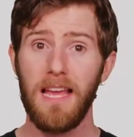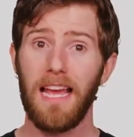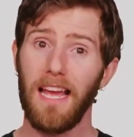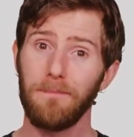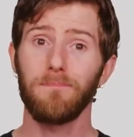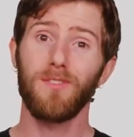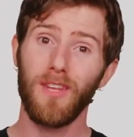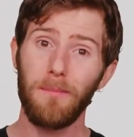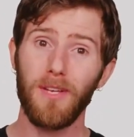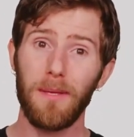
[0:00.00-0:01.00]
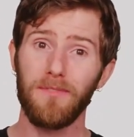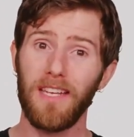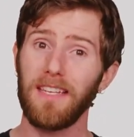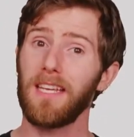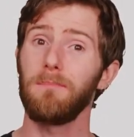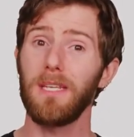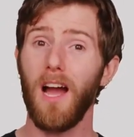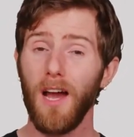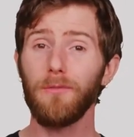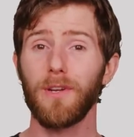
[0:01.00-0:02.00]
And sometimes data can be
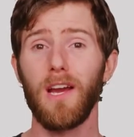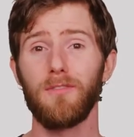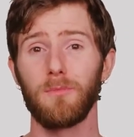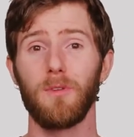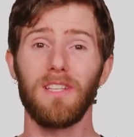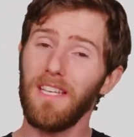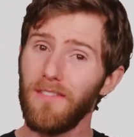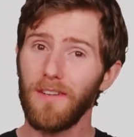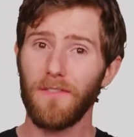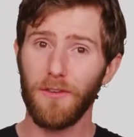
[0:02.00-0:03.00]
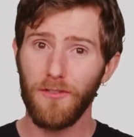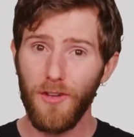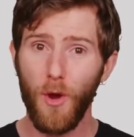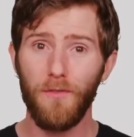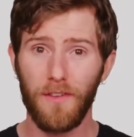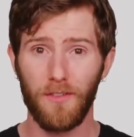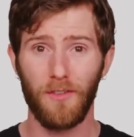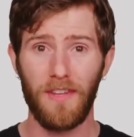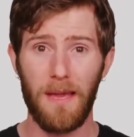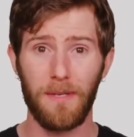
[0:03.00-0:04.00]
unrecoverable even if there's no
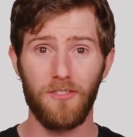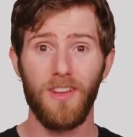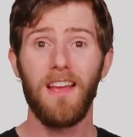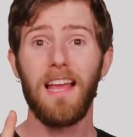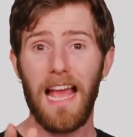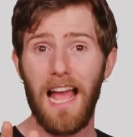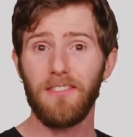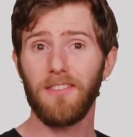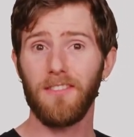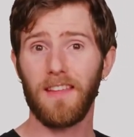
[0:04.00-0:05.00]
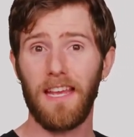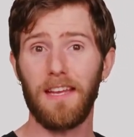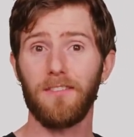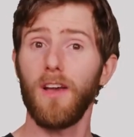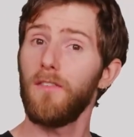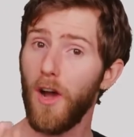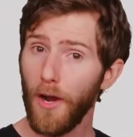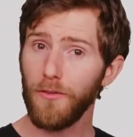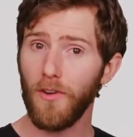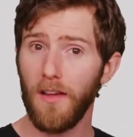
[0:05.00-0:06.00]
physical damage, as is the case of a
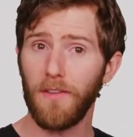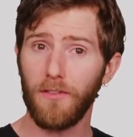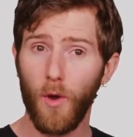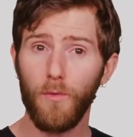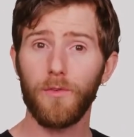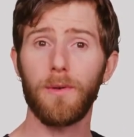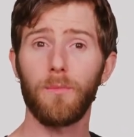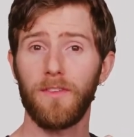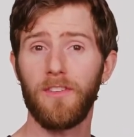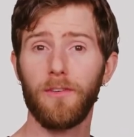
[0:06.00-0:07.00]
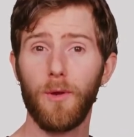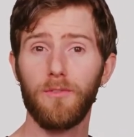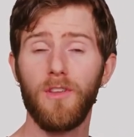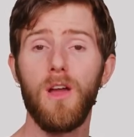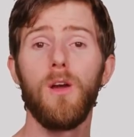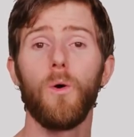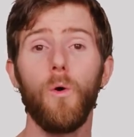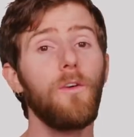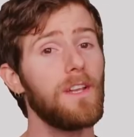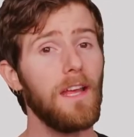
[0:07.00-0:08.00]
hard drive that's overwritten with zeros
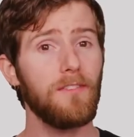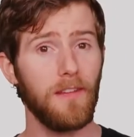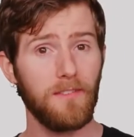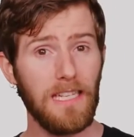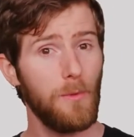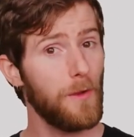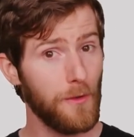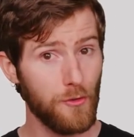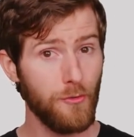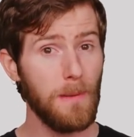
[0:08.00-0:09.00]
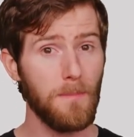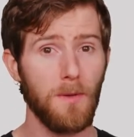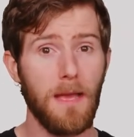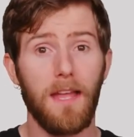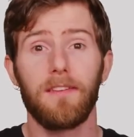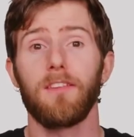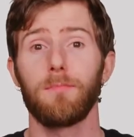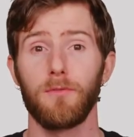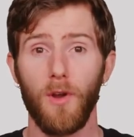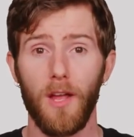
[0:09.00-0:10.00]
or an SSD where the trim command has
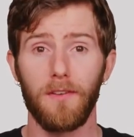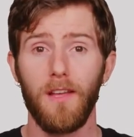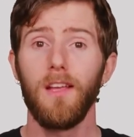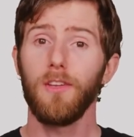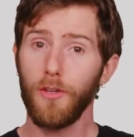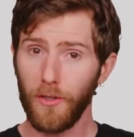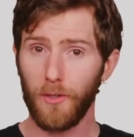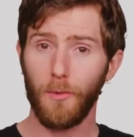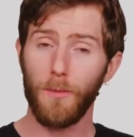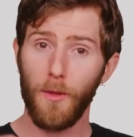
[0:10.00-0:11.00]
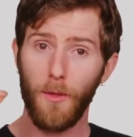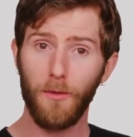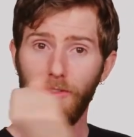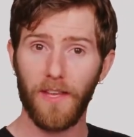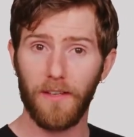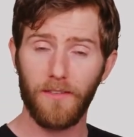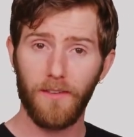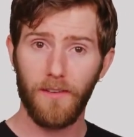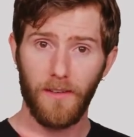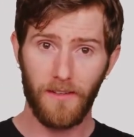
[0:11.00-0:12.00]
been run. You can learn more about those things
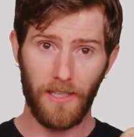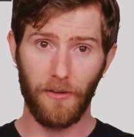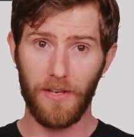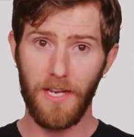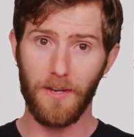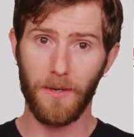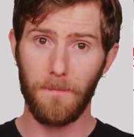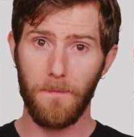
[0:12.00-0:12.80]
here and here.